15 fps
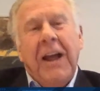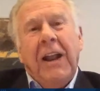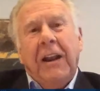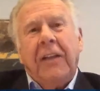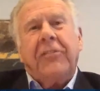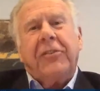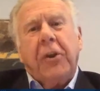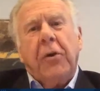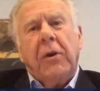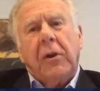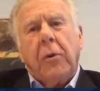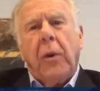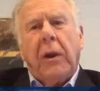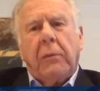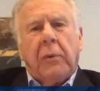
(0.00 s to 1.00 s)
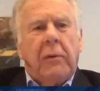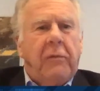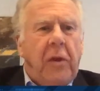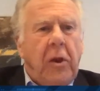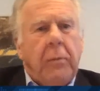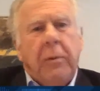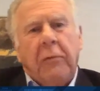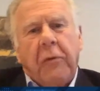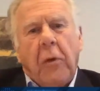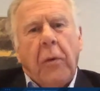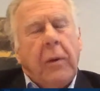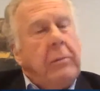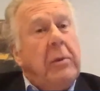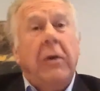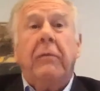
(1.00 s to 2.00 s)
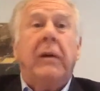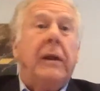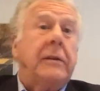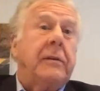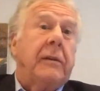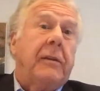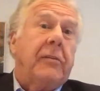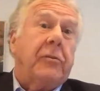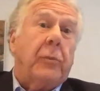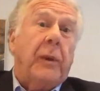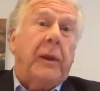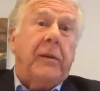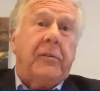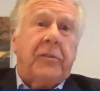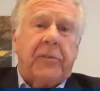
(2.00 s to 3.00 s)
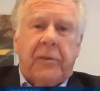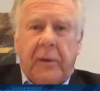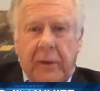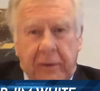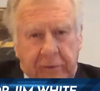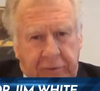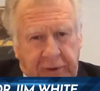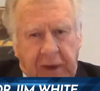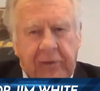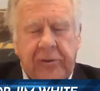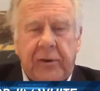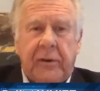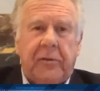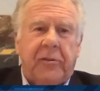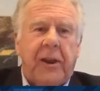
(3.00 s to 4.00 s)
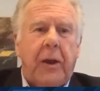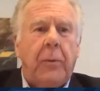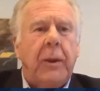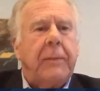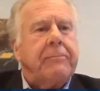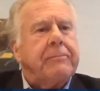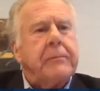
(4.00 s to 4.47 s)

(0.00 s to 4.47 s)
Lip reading: Let's do a quick review before we move into this week's session, shall we?